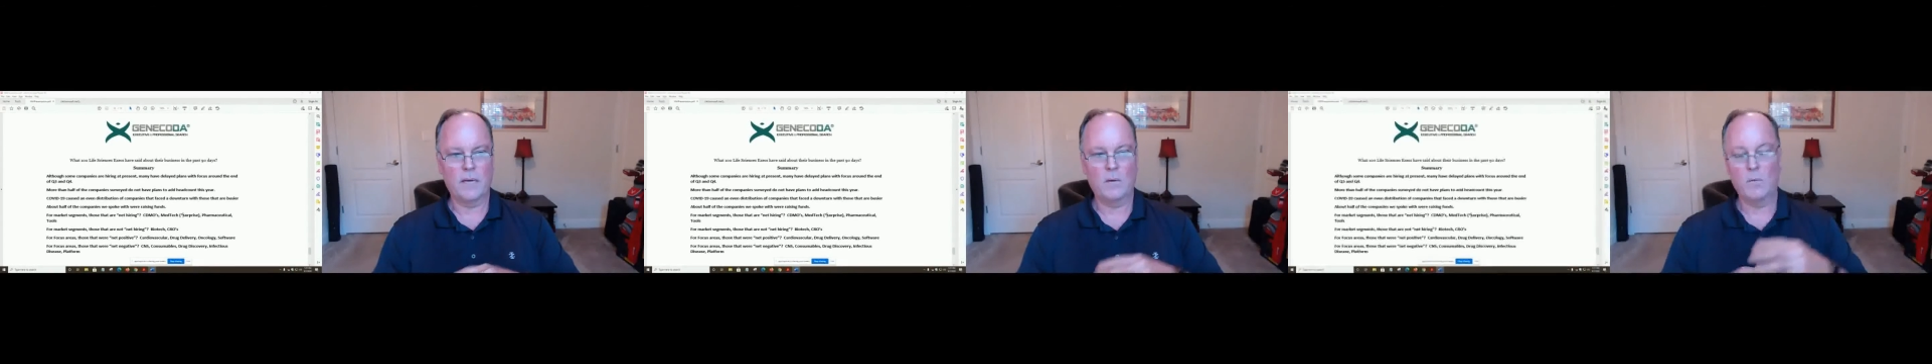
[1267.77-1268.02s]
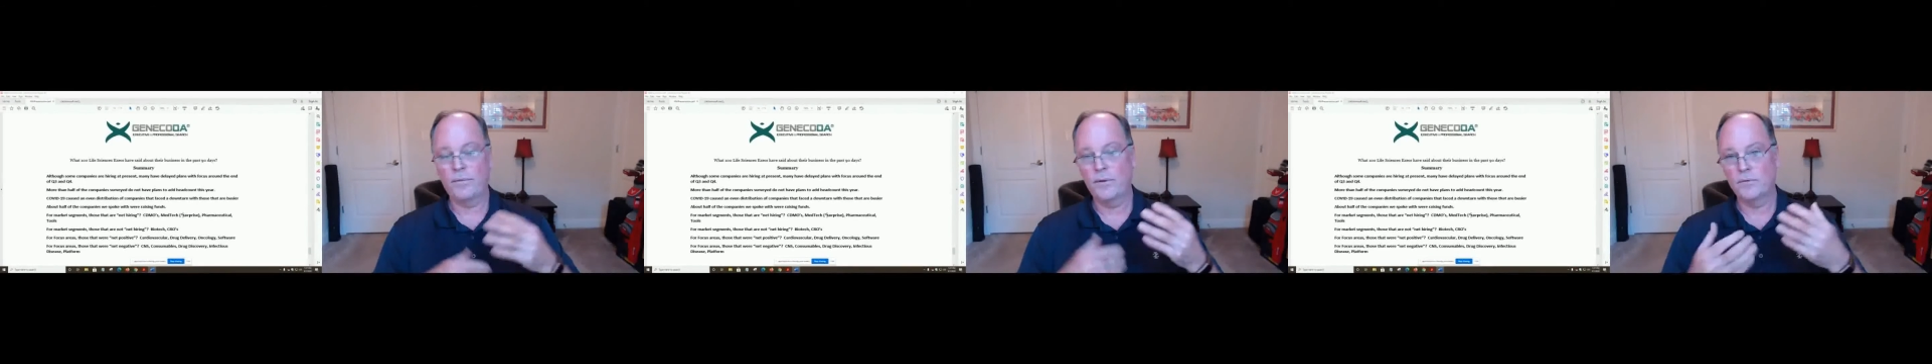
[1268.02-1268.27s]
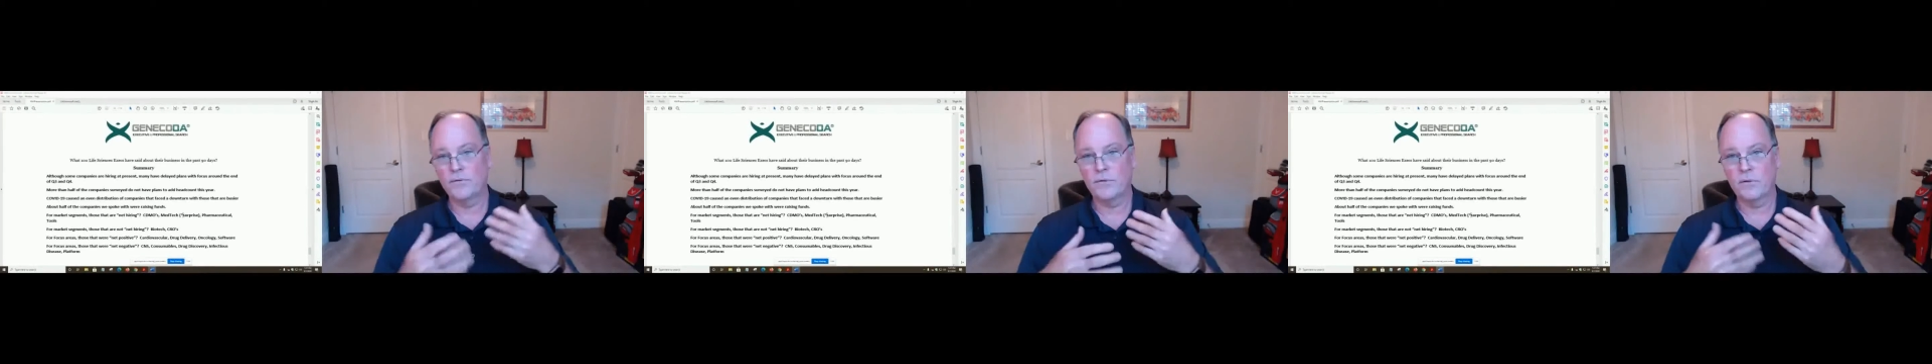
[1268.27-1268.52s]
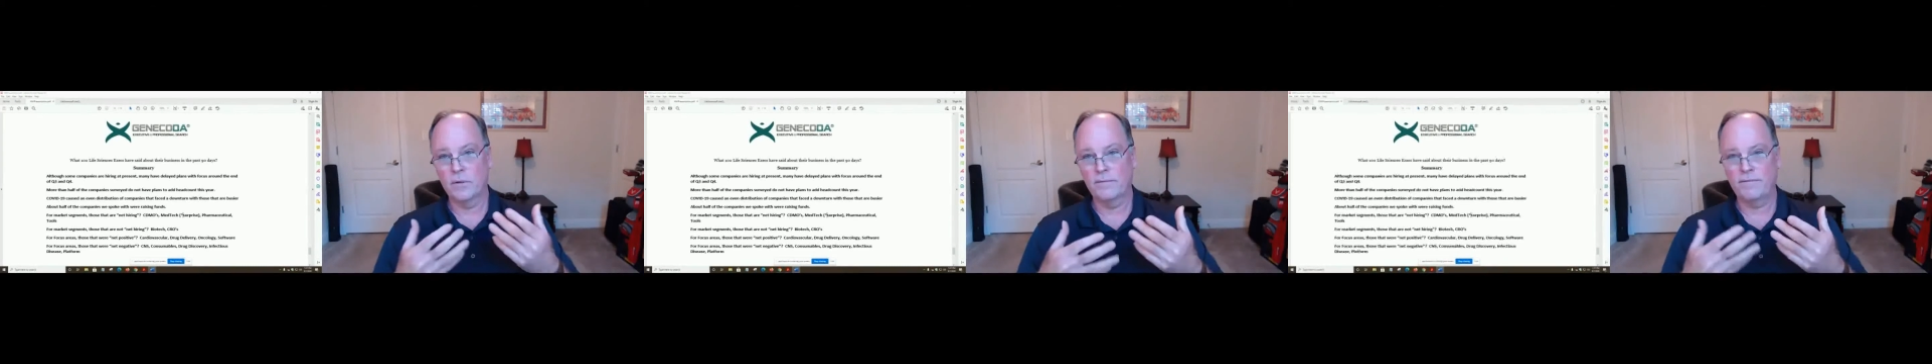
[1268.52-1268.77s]
with those that
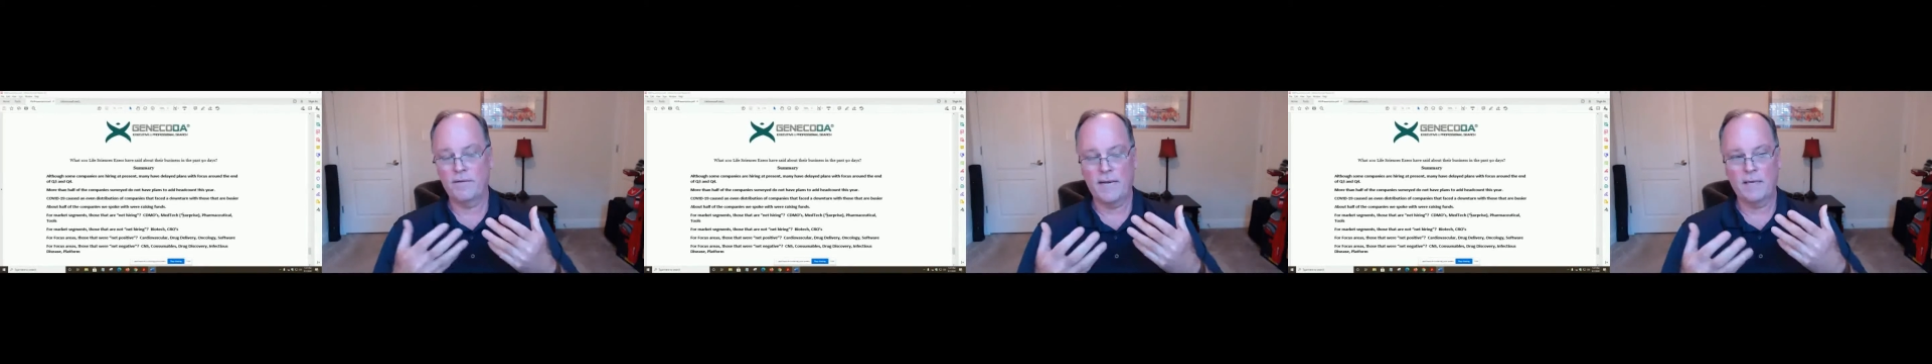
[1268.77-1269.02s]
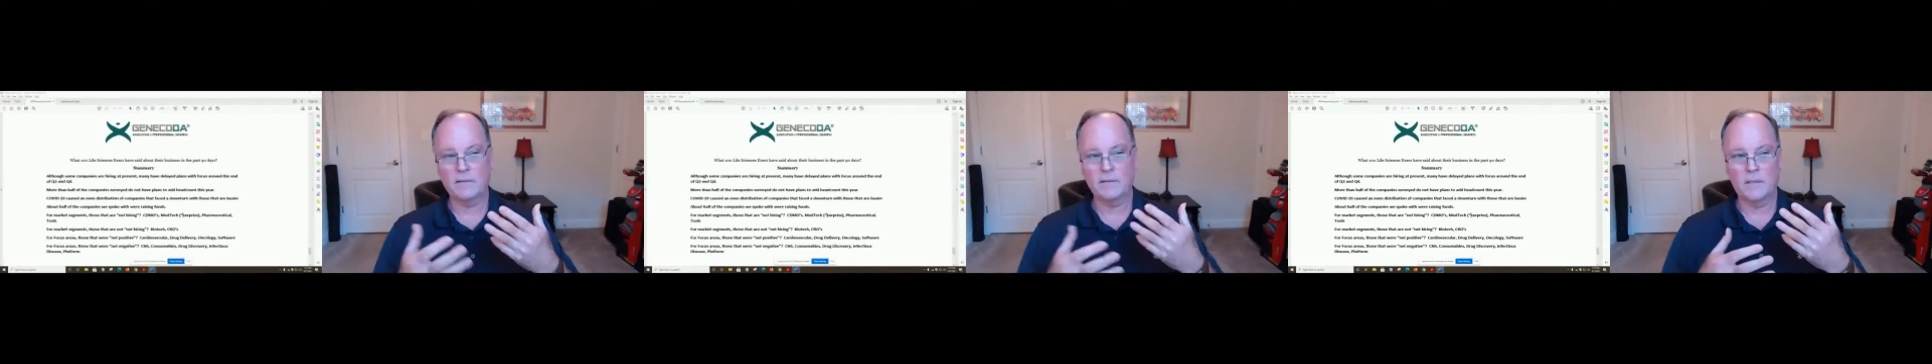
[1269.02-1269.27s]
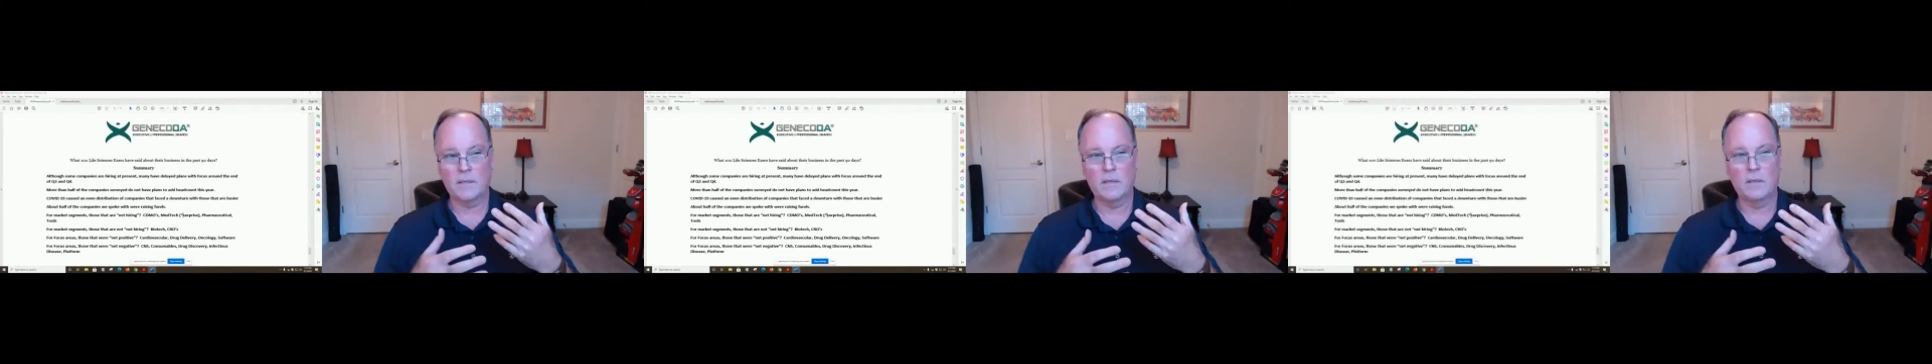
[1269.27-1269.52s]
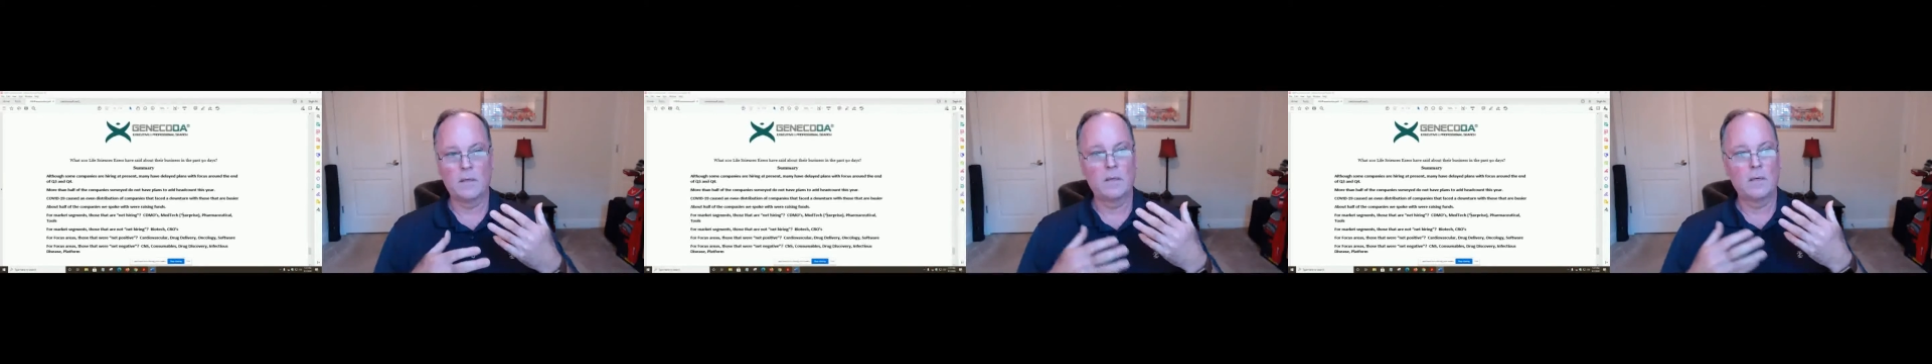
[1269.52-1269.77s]
are in fact
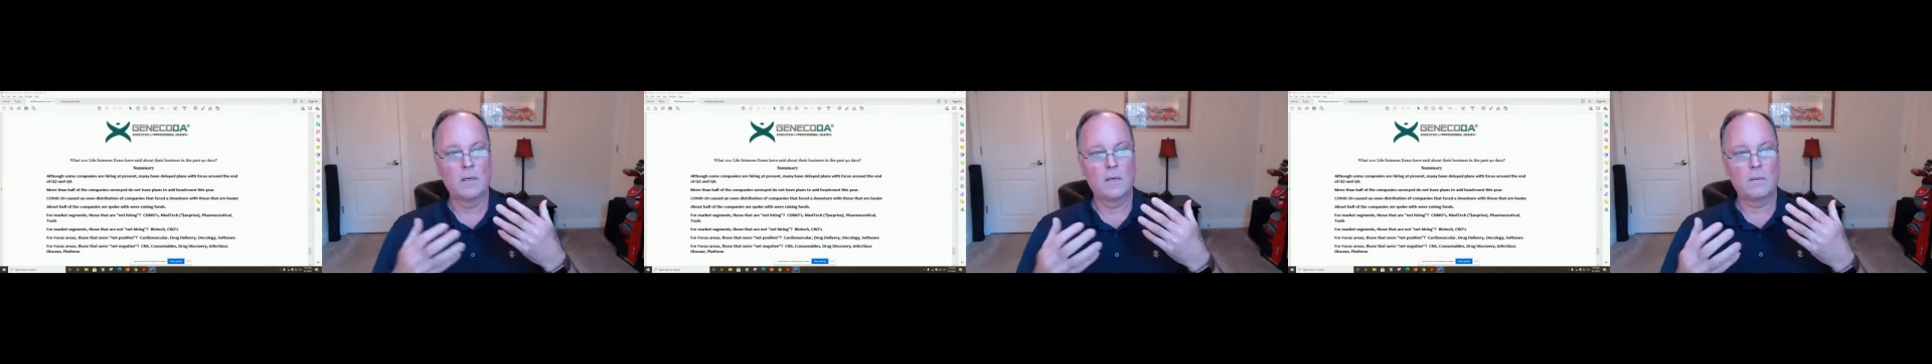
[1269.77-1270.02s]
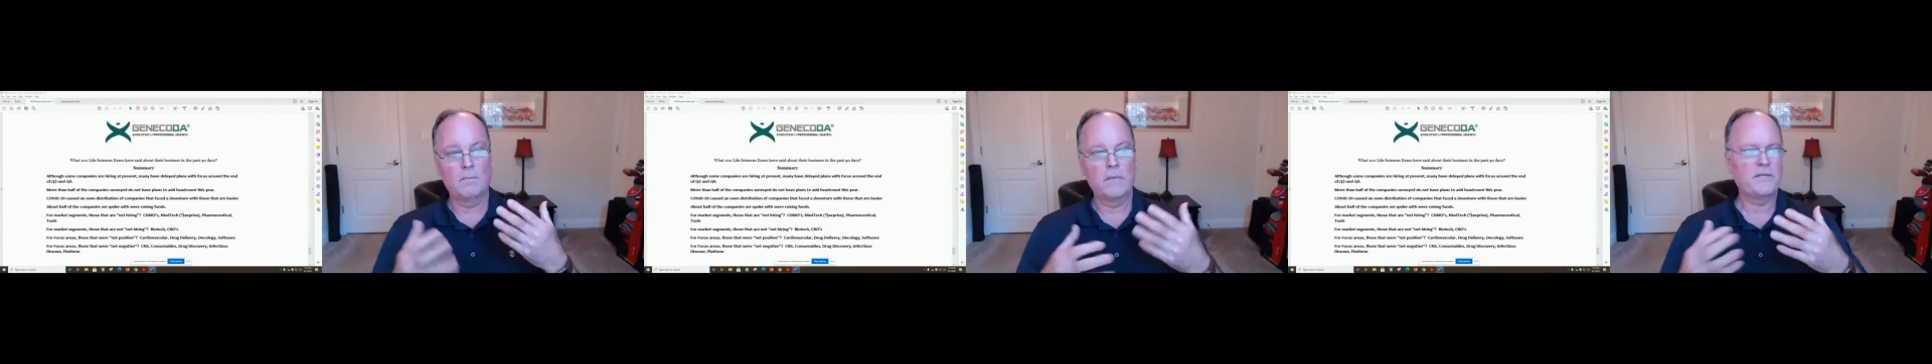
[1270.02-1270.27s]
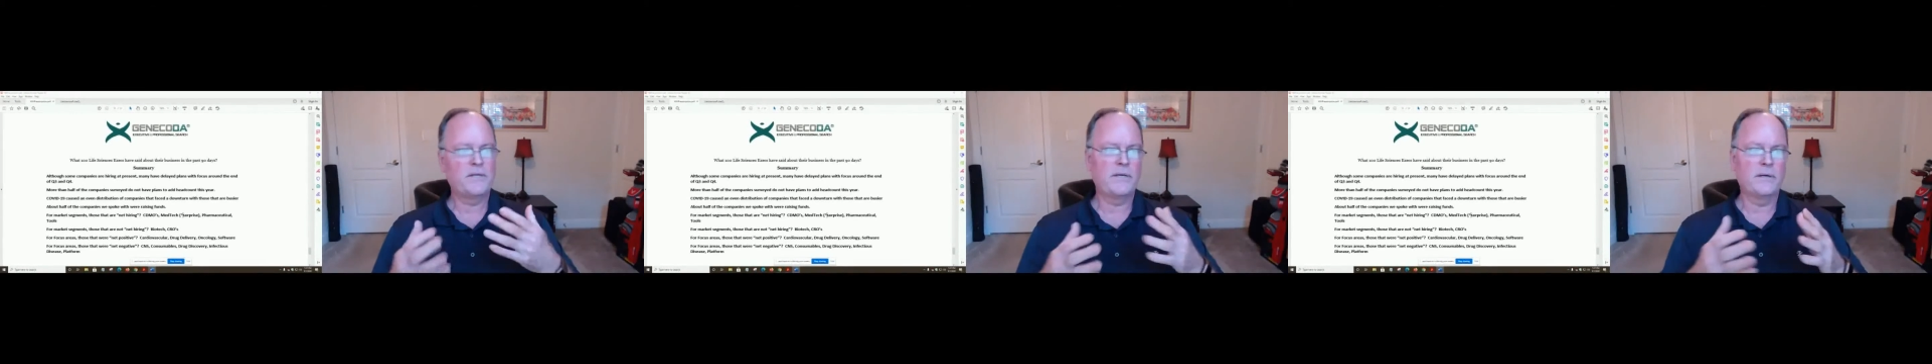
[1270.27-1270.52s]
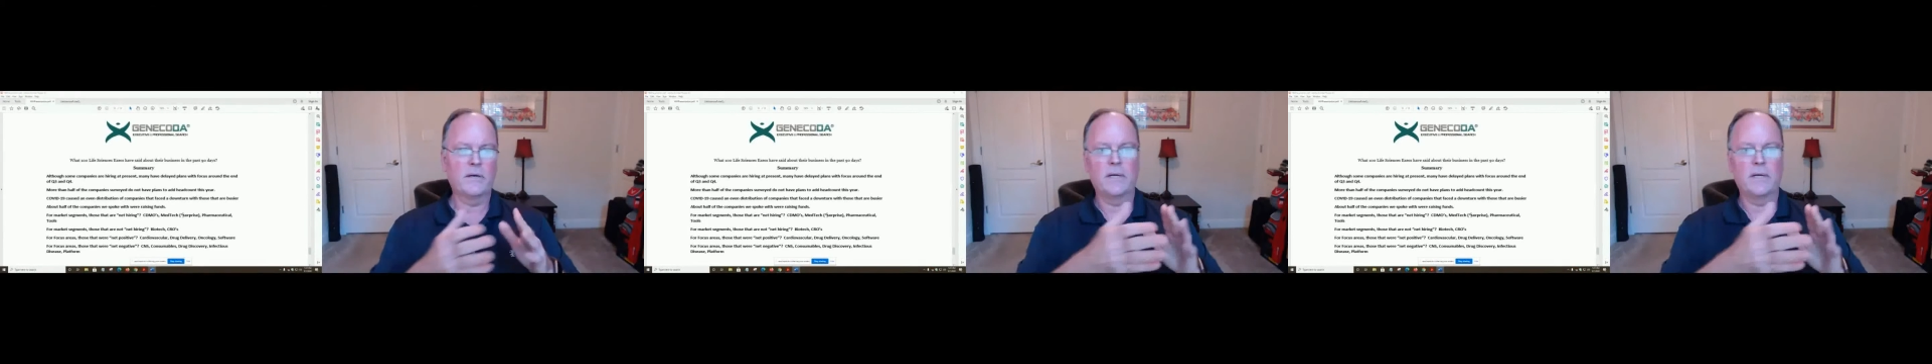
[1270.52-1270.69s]
busier.